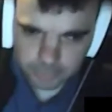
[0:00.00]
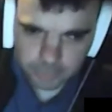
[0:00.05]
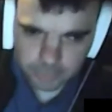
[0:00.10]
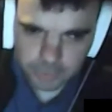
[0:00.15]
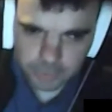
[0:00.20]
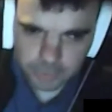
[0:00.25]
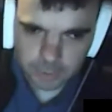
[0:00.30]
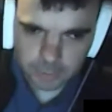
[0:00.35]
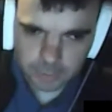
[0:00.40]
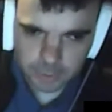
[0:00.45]
to
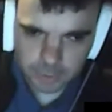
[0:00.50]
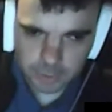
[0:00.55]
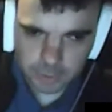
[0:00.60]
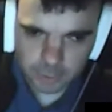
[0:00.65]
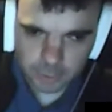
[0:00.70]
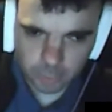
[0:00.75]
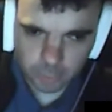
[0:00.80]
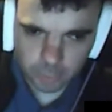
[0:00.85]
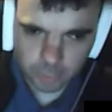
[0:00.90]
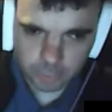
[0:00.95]
get
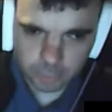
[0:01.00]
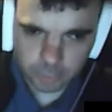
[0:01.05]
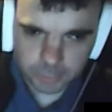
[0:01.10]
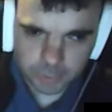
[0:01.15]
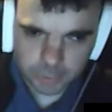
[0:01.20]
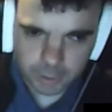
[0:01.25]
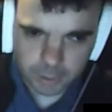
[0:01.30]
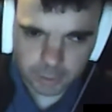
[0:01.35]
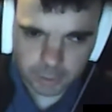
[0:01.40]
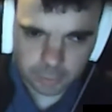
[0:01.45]
that on the
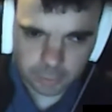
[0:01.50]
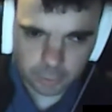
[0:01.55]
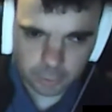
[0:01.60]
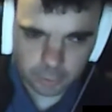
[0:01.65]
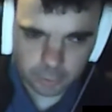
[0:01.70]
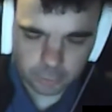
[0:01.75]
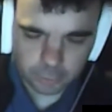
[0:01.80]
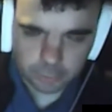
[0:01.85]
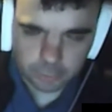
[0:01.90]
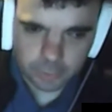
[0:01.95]

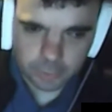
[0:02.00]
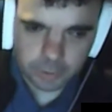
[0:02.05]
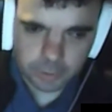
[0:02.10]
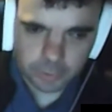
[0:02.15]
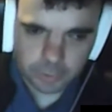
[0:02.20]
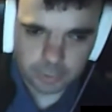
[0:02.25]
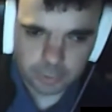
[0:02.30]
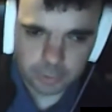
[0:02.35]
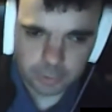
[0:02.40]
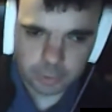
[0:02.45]

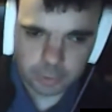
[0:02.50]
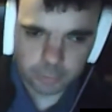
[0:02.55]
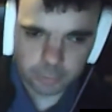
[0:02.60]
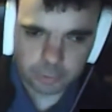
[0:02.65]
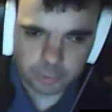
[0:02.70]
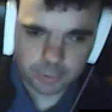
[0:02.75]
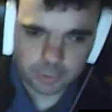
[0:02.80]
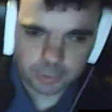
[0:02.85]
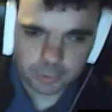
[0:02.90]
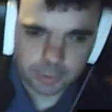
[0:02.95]
I'm
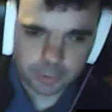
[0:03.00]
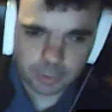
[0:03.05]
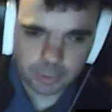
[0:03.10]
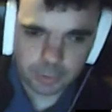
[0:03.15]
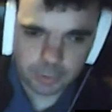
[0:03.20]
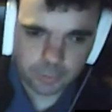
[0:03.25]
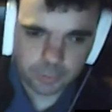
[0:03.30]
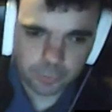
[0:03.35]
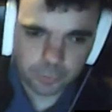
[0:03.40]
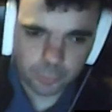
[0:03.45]
trying to get
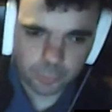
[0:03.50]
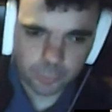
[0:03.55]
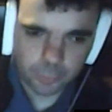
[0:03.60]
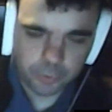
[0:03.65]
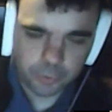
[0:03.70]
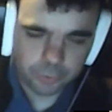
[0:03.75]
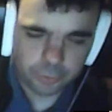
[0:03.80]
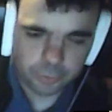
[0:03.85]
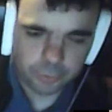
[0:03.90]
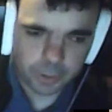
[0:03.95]

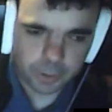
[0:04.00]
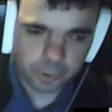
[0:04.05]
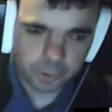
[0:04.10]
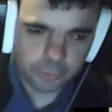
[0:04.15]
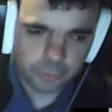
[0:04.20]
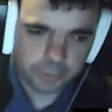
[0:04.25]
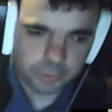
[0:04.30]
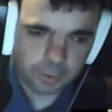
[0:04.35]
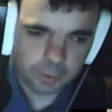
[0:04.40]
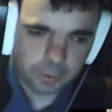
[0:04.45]
footage of that
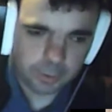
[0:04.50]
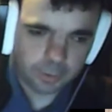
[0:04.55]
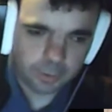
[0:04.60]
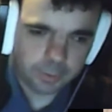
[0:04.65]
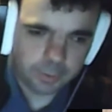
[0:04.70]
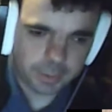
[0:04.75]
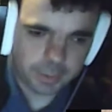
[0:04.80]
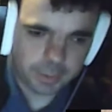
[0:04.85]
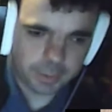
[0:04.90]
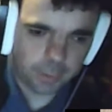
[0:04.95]
on
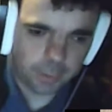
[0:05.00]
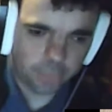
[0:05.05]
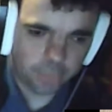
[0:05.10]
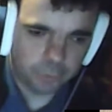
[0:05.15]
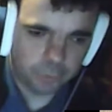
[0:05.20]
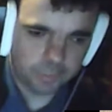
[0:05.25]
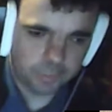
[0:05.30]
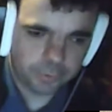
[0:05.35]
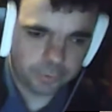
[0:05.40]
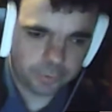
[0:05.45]
the
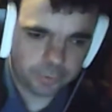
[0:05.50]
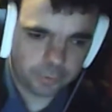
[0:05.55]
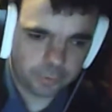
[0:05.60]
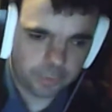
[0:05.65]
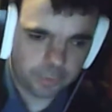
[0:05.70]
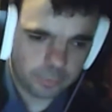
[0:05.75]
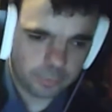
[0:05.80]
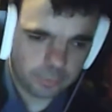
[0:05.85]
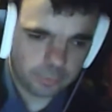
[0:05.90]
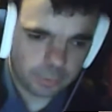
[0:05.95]
cameras
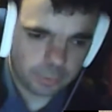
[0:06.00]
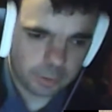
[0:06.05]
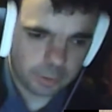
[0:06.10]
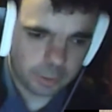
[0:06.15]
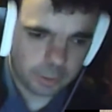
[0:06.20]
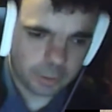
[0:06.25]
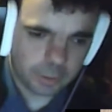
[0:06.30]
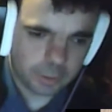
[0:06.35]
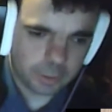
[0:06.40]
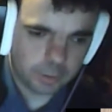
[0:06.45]

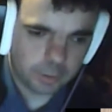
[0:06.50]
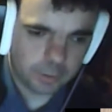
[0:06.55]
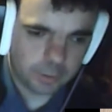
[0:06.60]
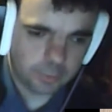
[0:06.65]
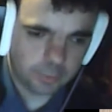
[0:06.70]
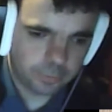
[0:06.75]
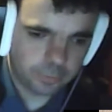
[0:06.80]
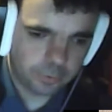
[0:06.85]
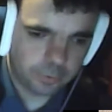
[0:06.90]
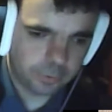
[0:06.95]

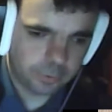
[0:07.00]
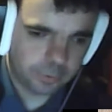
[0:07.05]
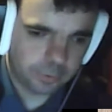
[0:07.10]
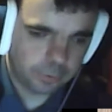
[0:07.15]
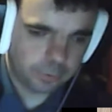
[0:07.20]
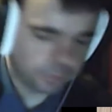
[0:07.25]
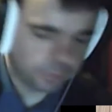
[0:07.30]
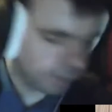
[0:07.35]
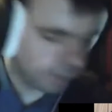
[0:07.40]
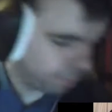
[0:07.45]
to
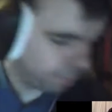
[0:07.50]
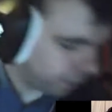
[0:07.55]
take